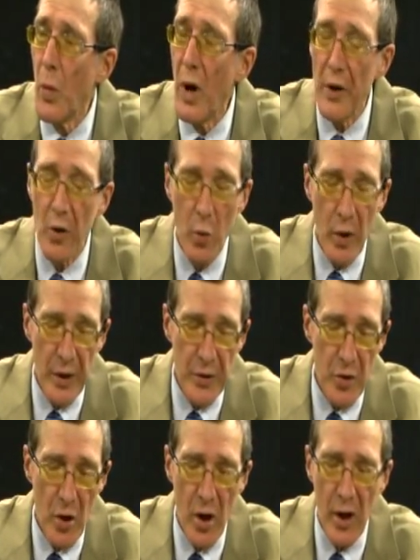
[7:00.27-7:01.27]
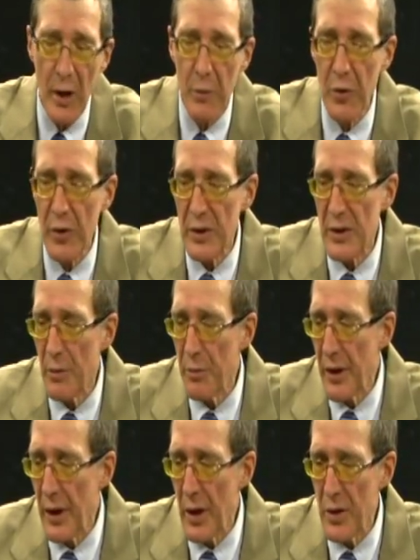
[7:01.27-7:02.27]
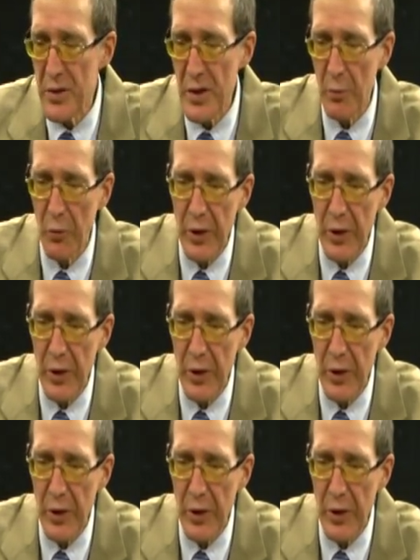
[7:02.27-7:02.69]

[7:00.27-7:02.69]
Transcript: I don't want to talk, I'm doing something else, I'm